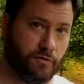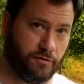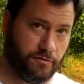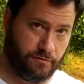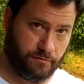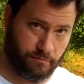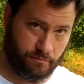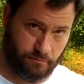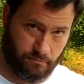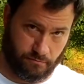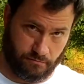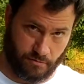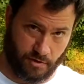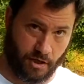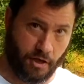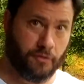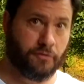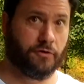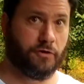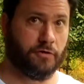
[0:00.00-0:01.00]
with
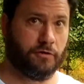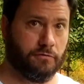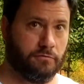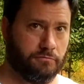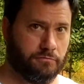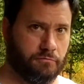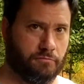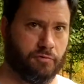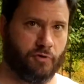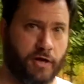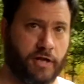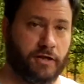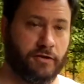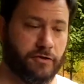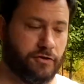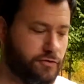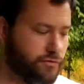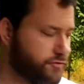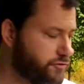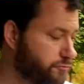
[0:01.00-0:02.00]
other
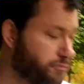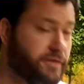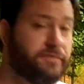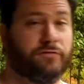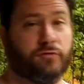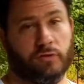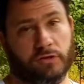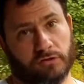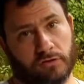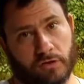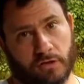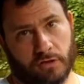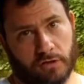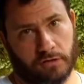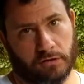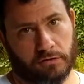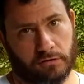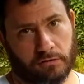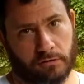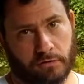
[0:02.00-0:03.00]
brand new 3-foot
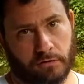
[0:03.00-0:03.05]
long